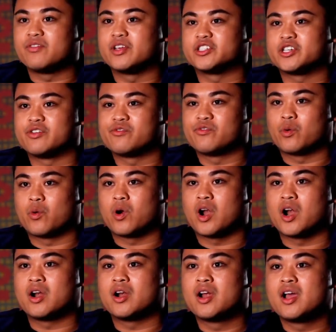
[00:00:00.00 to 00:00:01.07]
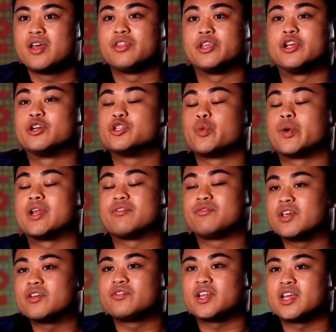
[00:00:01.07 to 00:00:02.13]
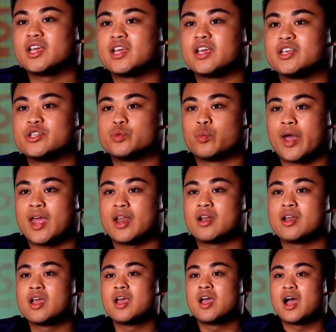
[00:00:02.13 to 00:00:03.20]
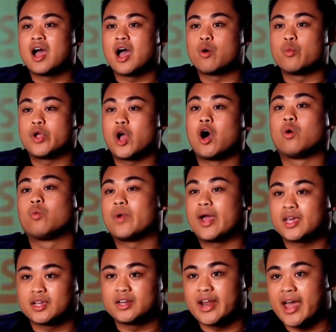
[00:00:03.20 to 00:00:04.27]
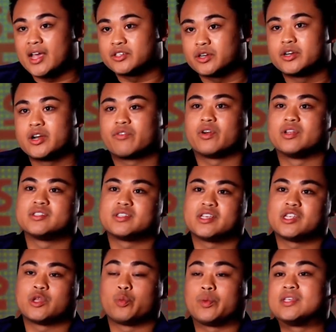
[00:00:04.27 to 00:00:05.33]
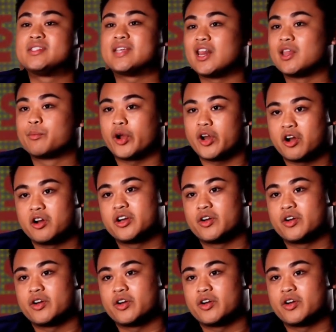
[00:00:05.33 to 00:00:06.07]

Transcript: vision for the year 2050 is when uh, we all recognize our differences and we celebrate our